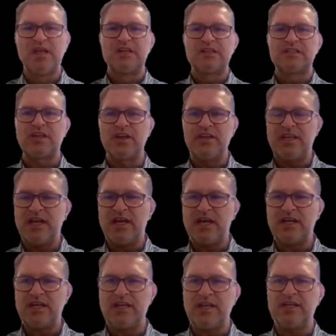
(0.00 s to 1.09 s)
So
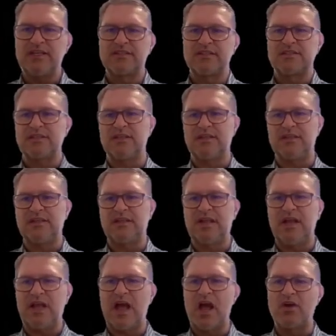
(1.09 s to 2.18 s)
here is
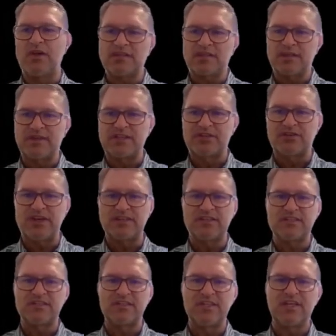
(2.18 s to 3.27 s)
our estimate
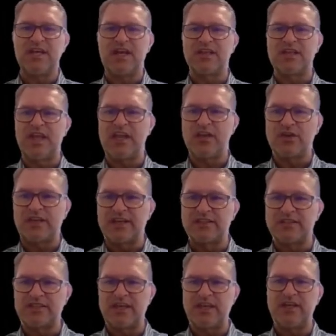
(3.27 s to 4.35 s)
register, and there you can
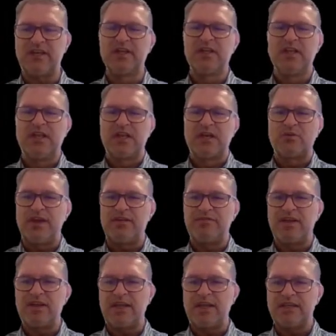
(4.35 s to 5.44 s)
see we
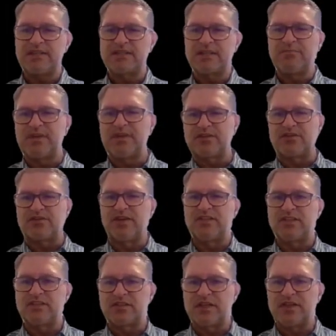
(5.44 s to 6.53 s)
have an estimate
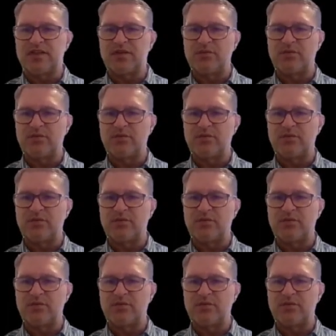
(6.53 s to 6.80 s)
register.